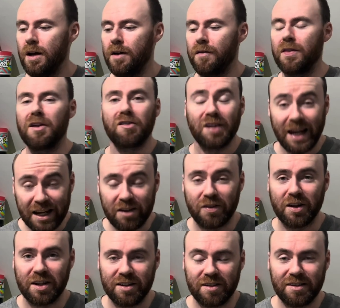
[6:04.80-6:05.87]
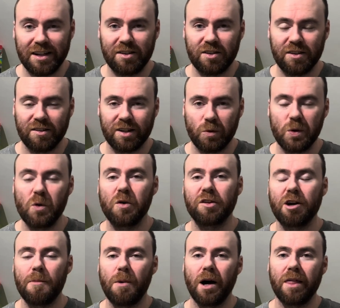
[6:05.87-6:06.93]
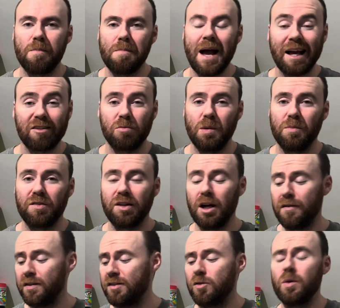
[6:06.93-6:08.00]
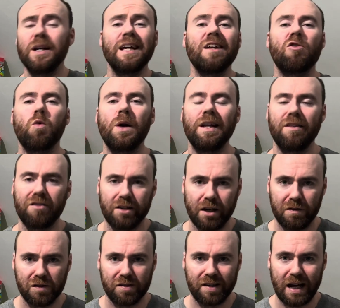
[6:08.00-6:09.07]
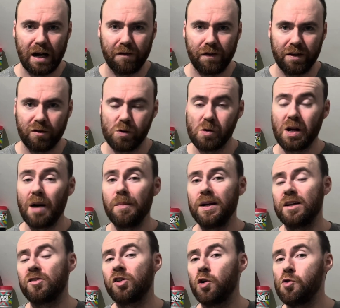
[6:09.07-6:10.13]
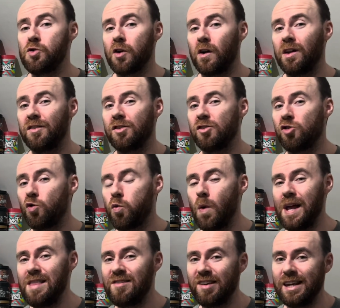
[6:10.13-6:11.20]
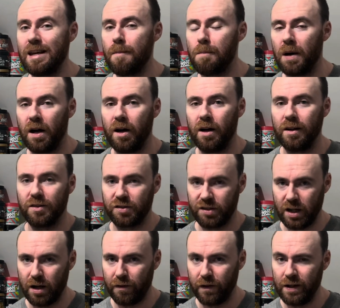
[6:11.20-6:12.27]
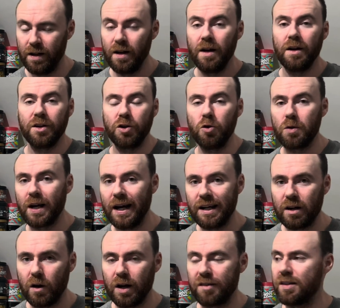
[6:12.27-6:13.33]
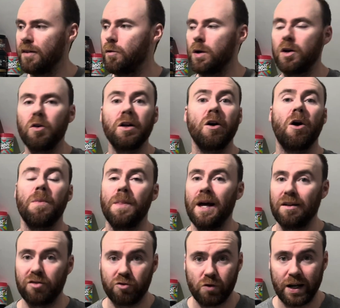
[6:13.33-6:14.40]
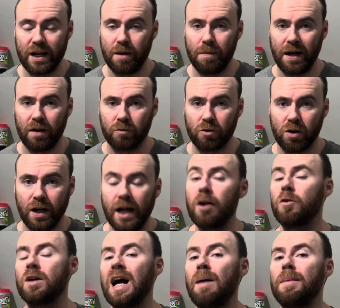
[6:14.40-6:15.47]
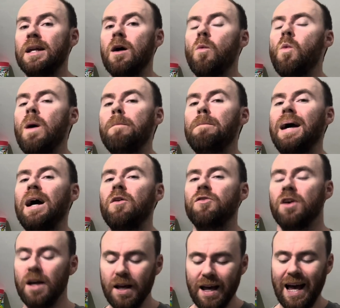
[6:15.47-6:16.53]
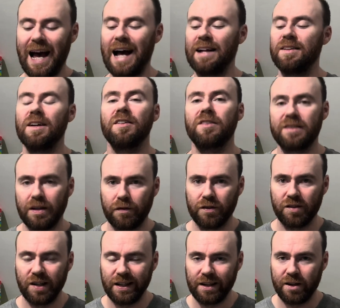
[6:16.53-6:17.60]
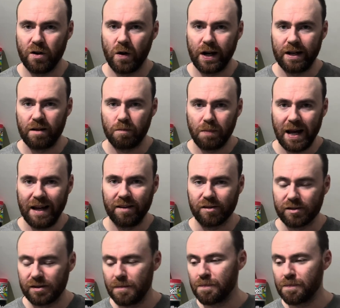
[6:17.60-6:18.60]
For the sake of the consistency, we always go by the maximum servings. You only get 20 servings out of it, so it'll come in at $2.20 per serving. UK guys, if we got it on that straight amount, right, it would come in at £1.79.